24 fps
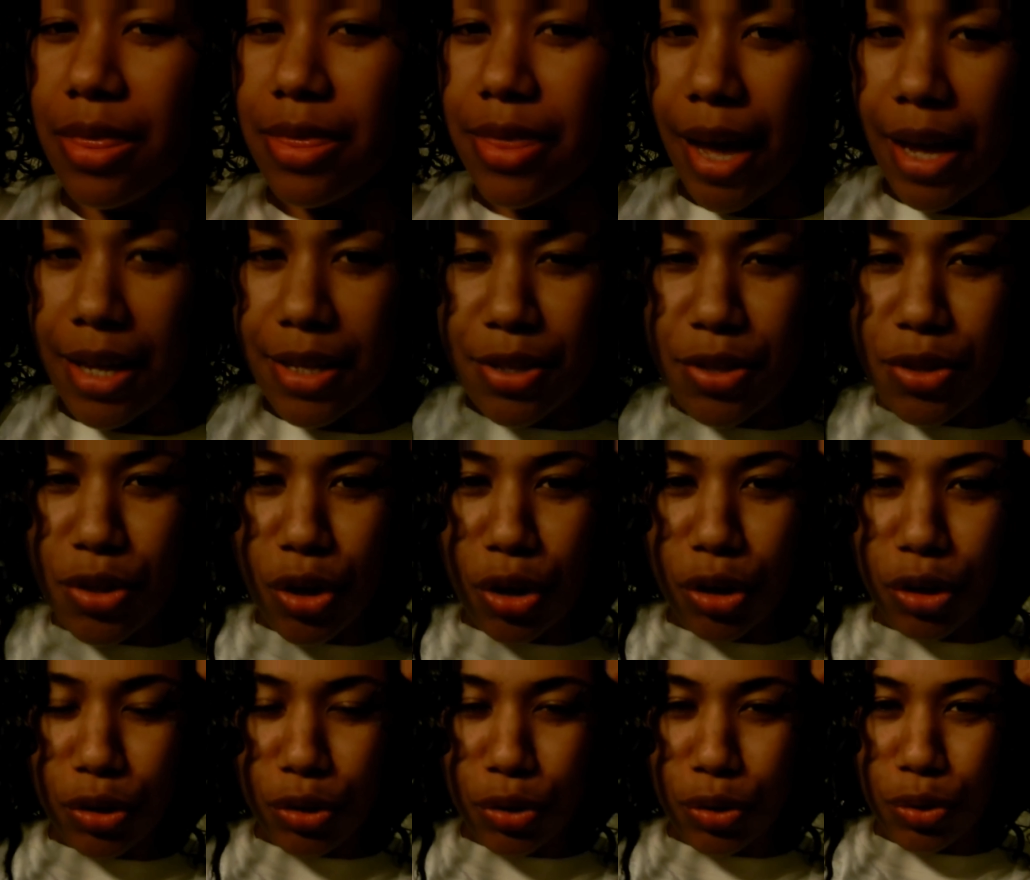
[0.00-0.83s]
that's
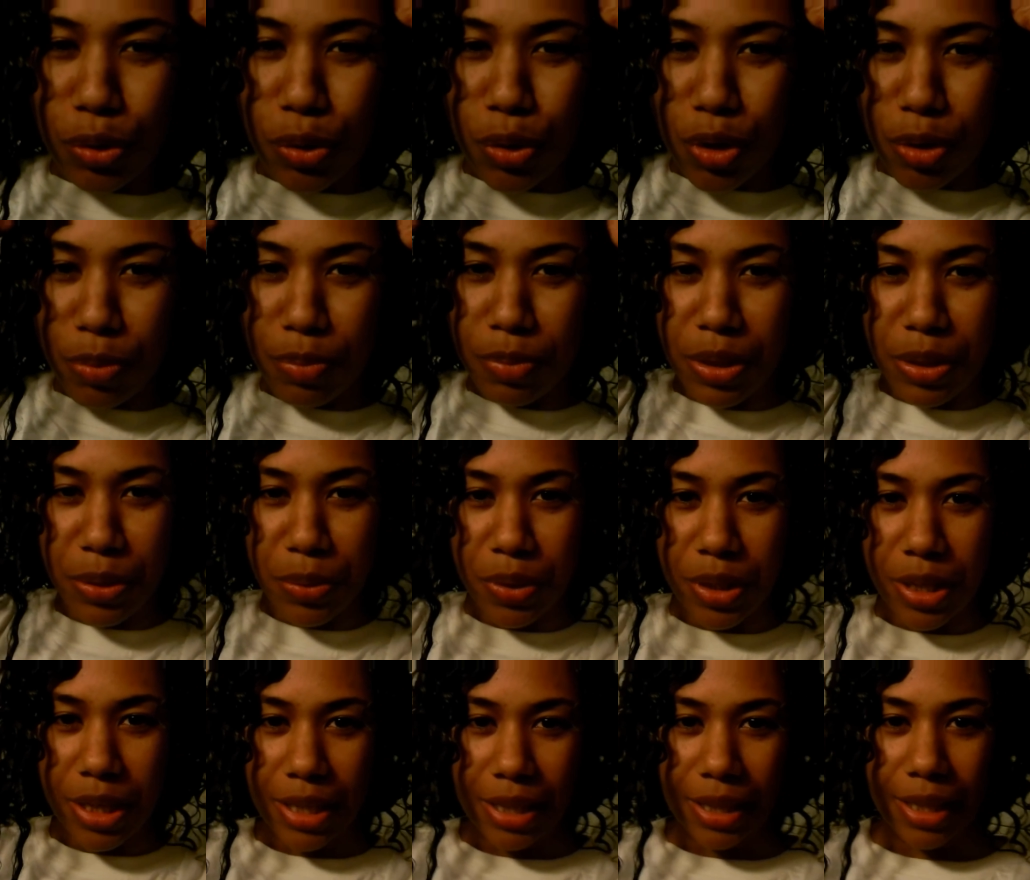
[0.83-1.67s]
not normally
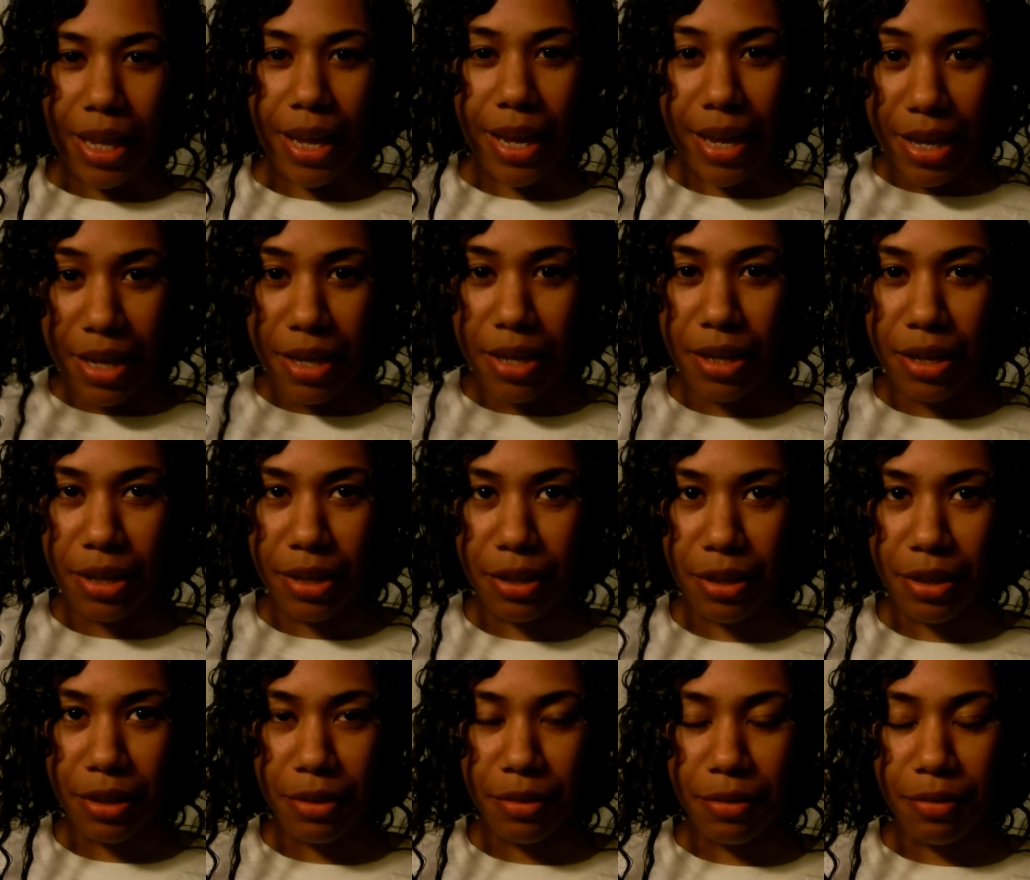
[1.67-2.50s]
what I like
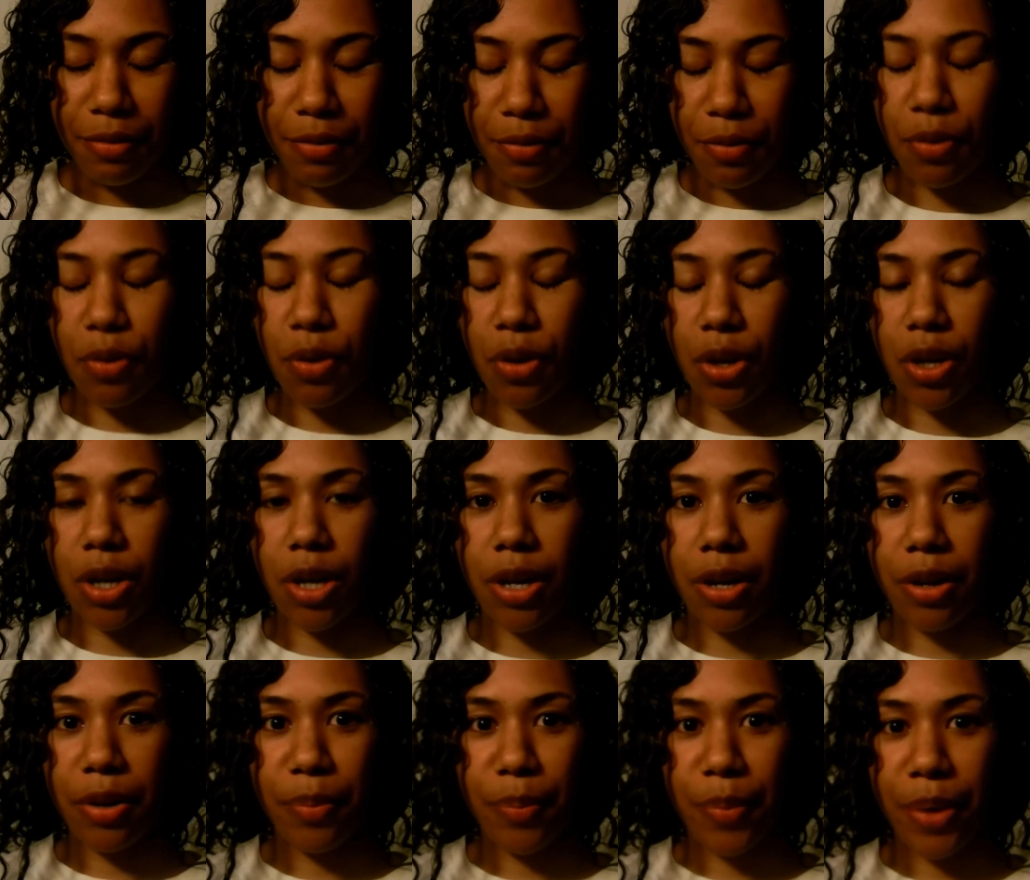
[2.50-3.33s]

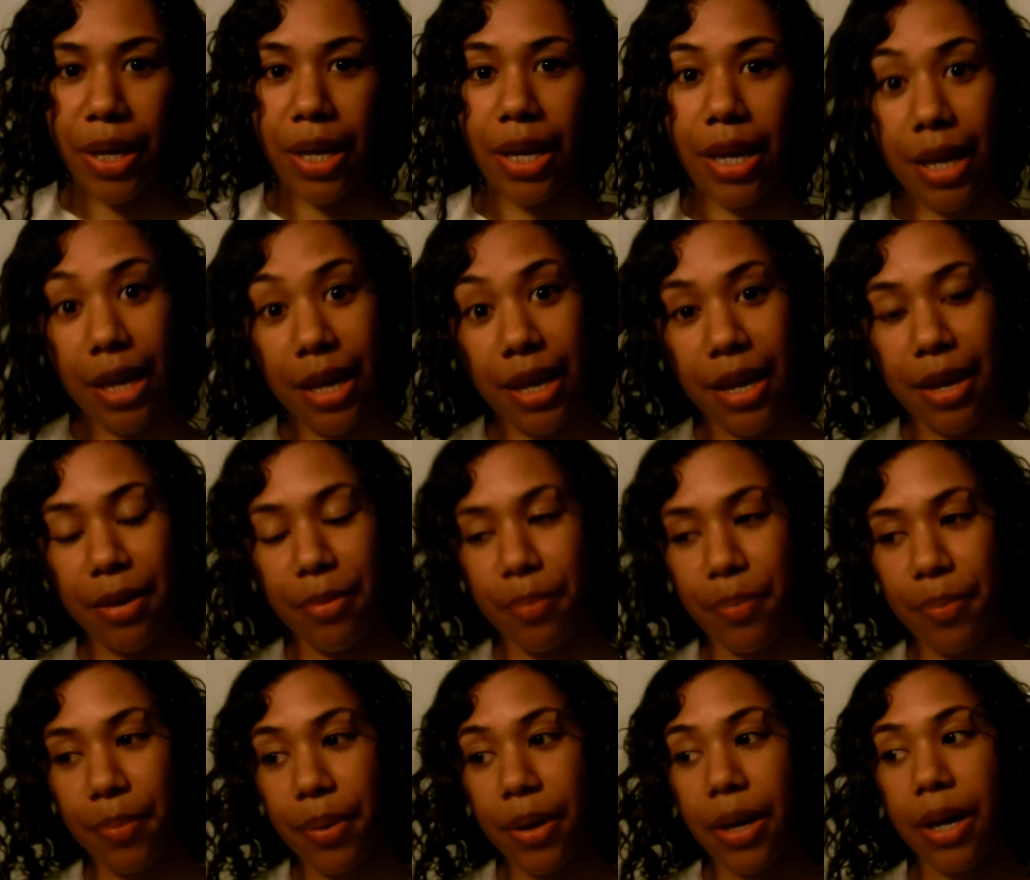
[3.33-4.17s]
for my
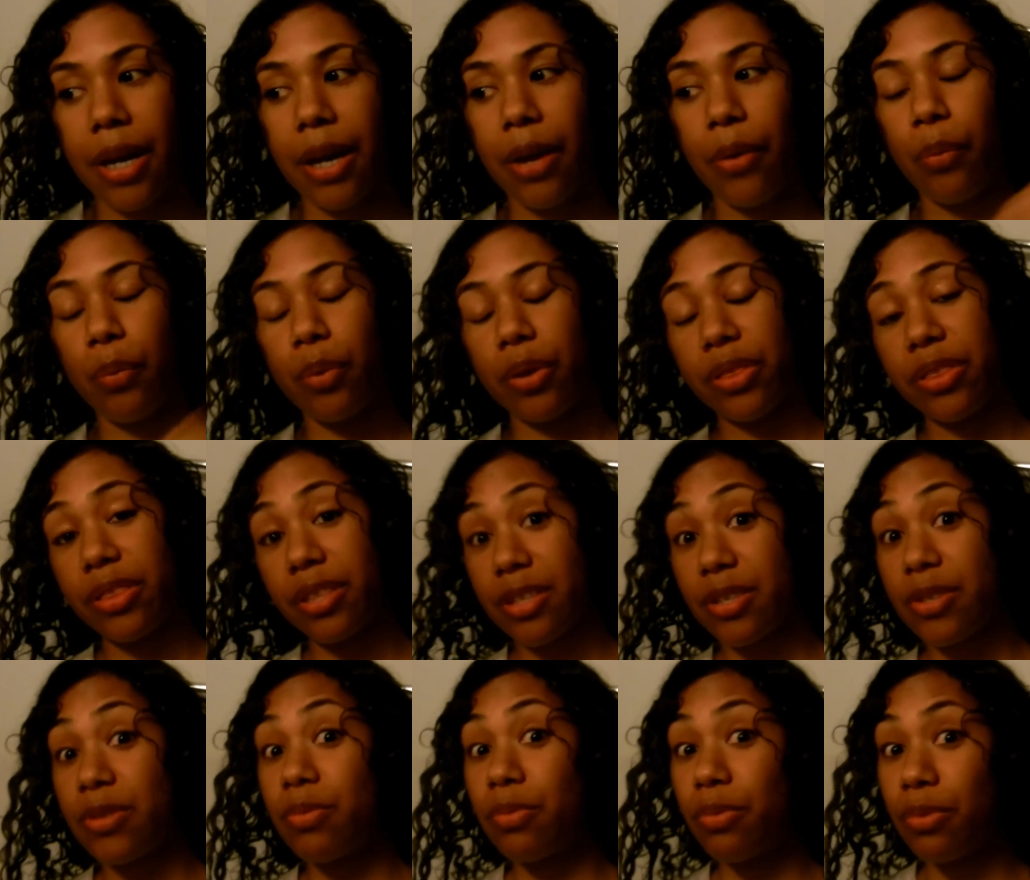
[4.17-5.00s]
hair, but with
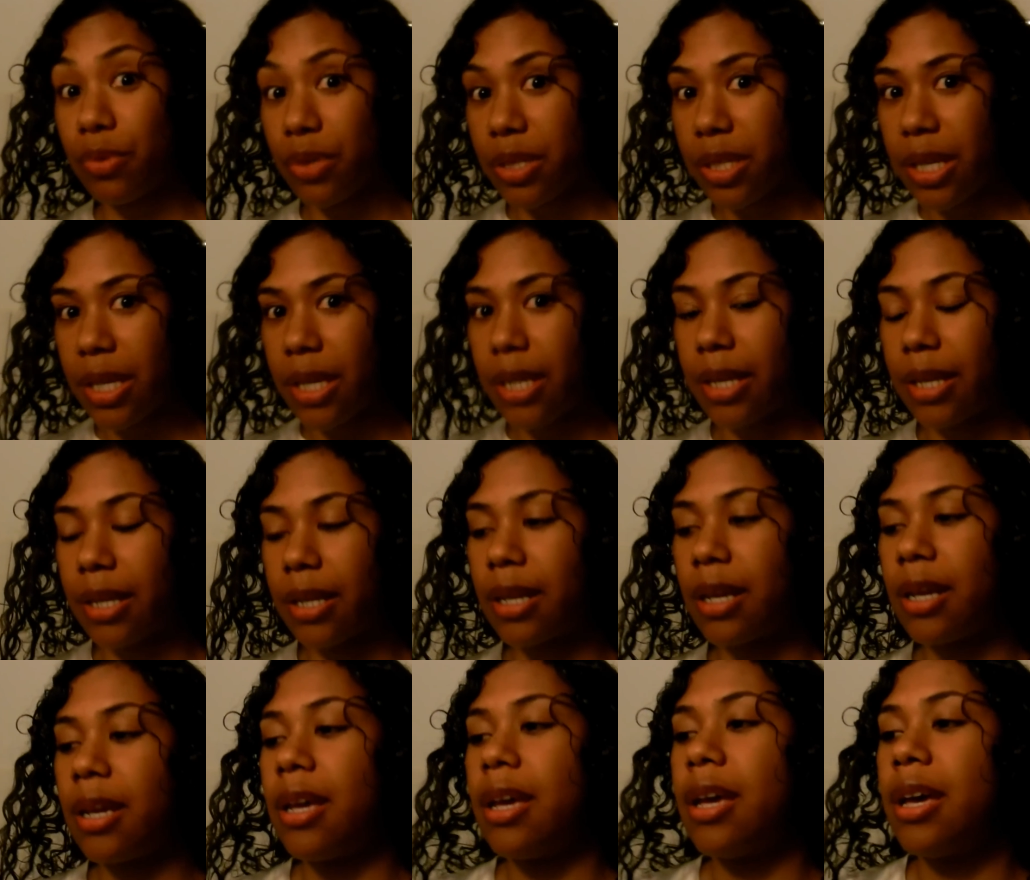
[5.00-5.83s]
this
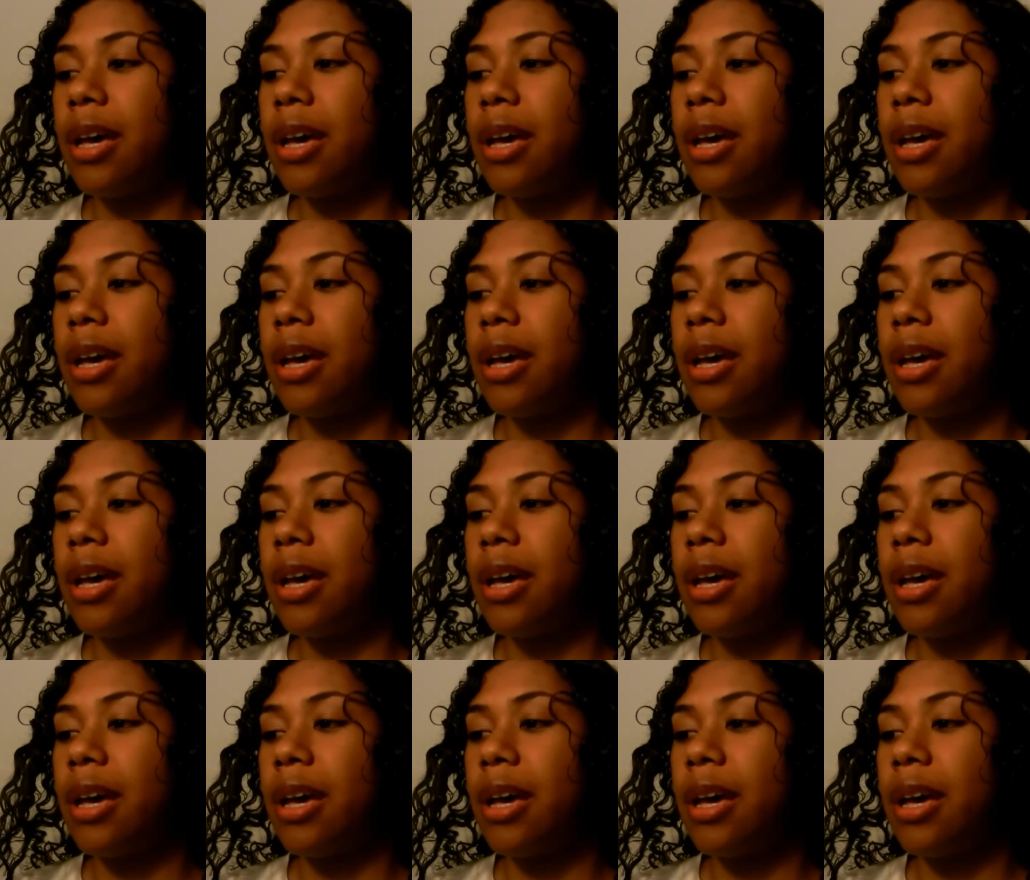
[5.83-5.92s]
routine